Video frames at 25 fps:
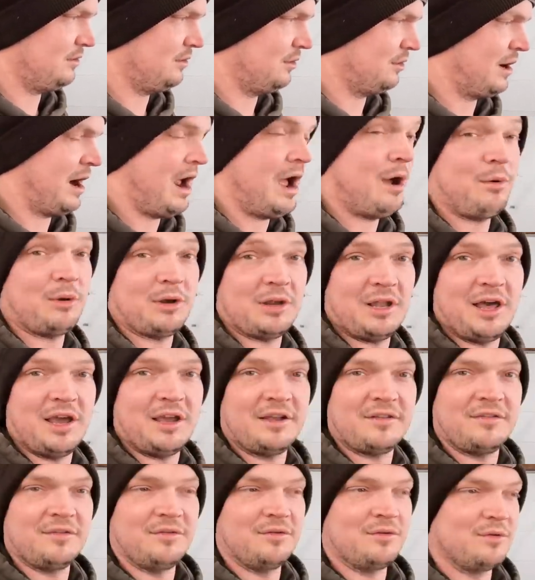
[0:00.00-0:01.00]
or I would
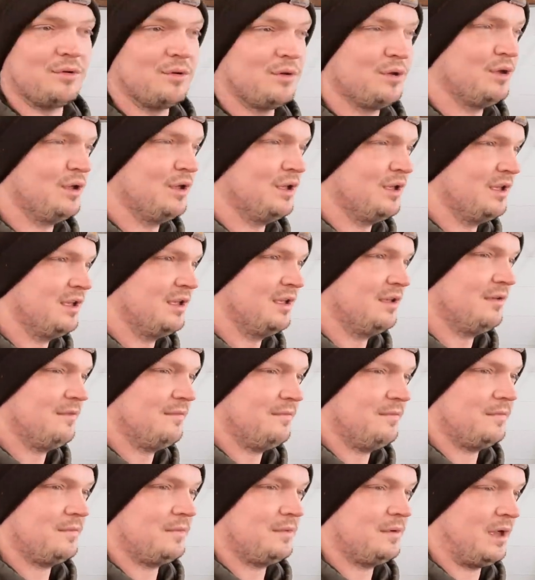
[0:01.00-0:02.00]
like to,
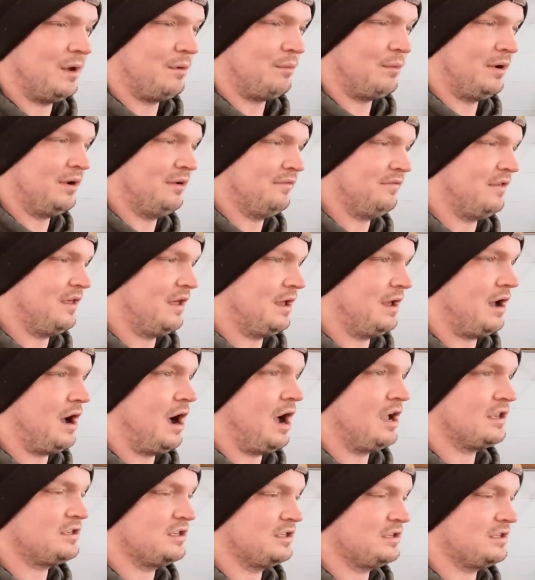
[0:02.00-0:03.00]
get rid of the
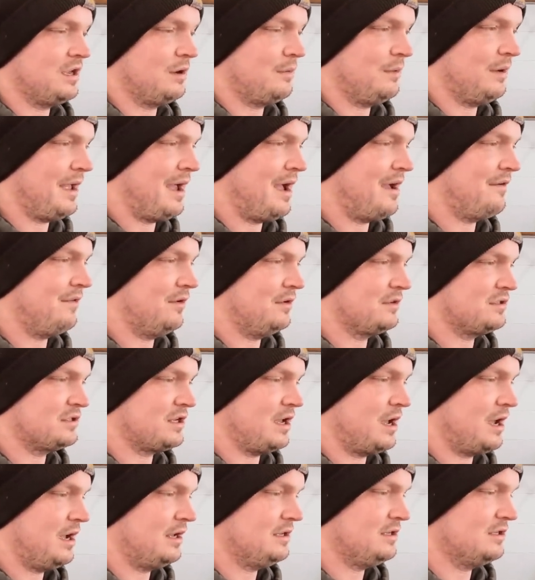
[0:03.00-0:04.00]
hutches that we have
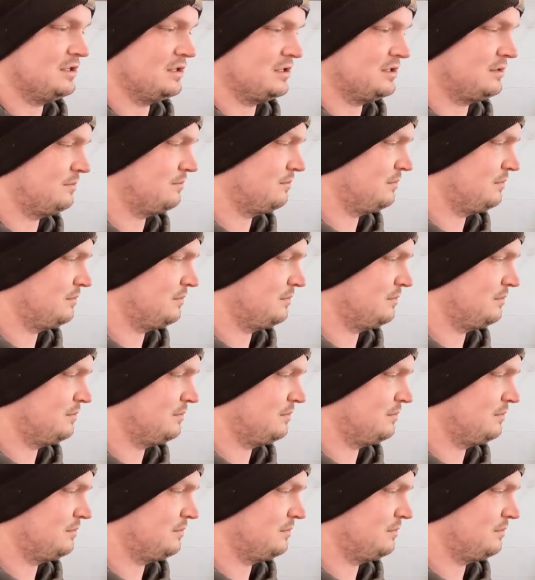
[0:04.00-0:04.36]
outside. Just,